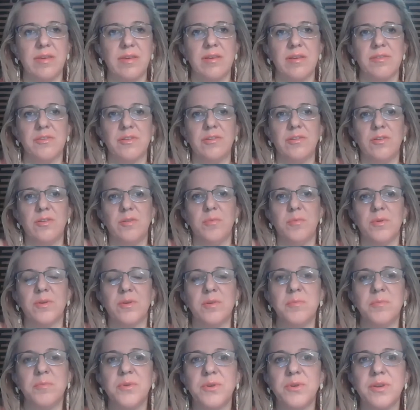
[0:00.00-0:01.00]
as a global
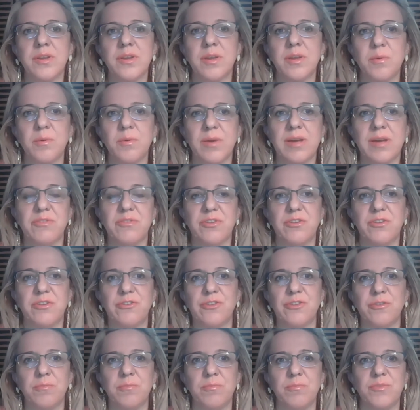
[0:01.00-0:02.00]
community, we have such
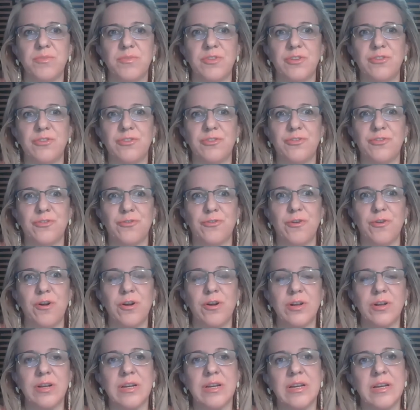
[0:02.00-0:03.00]
a
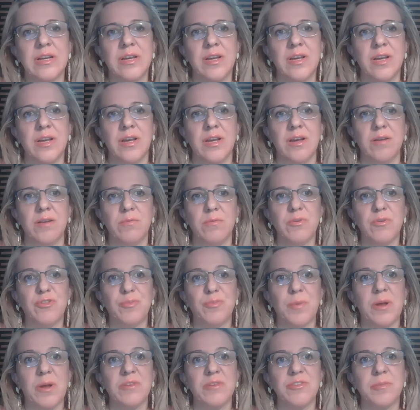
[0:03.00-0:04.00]
strong
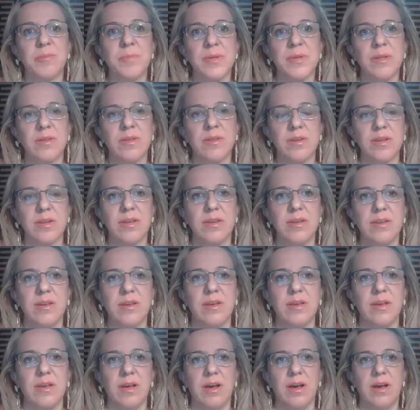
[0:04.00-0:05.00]
responsibility
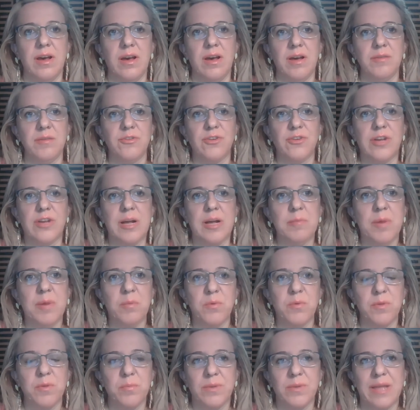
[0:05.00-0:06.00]
to come
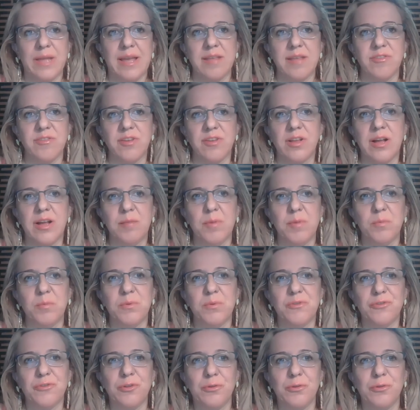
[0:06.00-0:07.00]
up with plans and come up
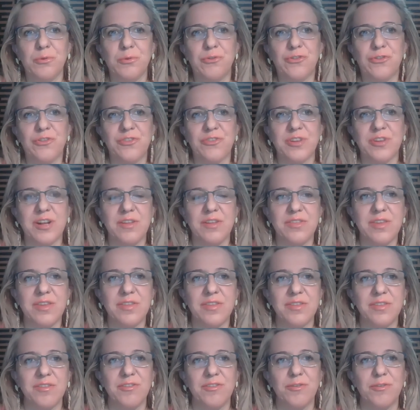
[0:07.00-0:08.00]
with solutions. And I
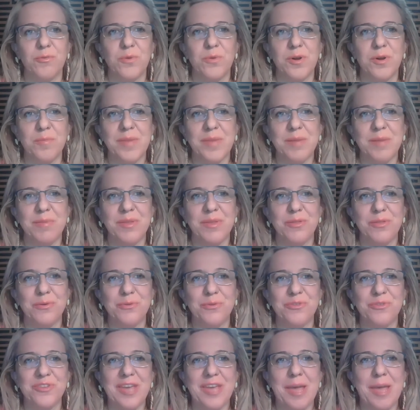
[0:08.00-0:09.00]
think this is where maybe
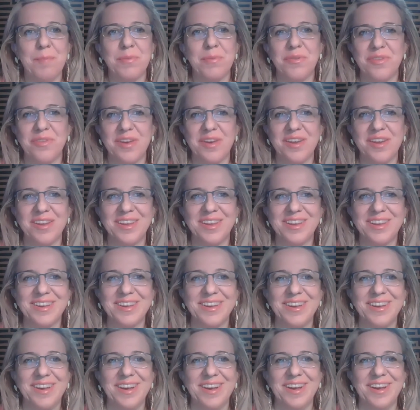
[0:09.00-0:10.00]
those empathetic
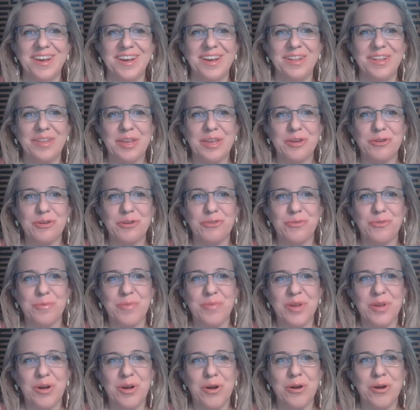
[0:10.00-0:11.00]
leaders from
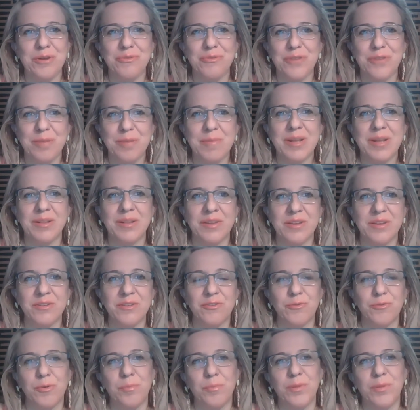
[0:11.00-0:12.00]
the heart, female
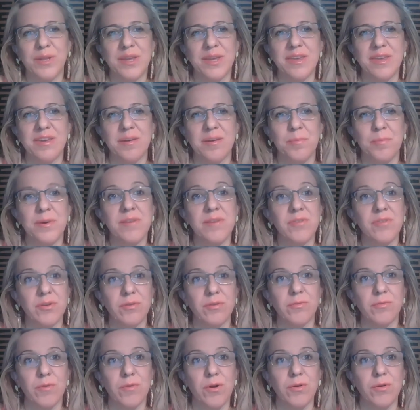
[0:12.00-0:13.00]
leaders, will play a
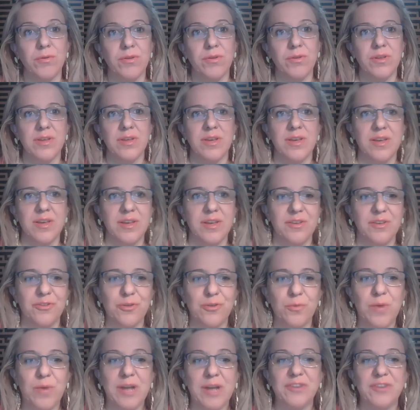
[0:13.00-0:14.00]
pivotal role.
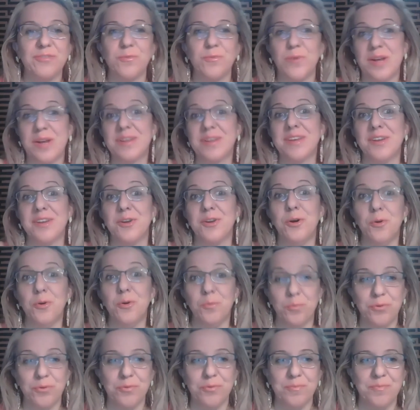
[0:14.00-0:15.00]
So one can
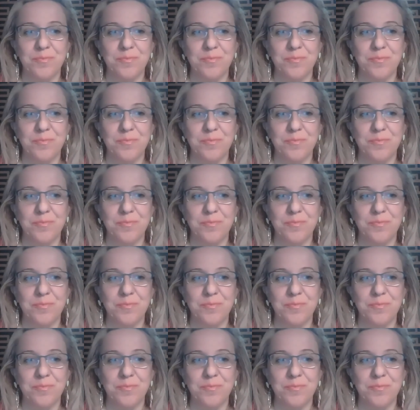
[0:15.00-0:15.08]
hope.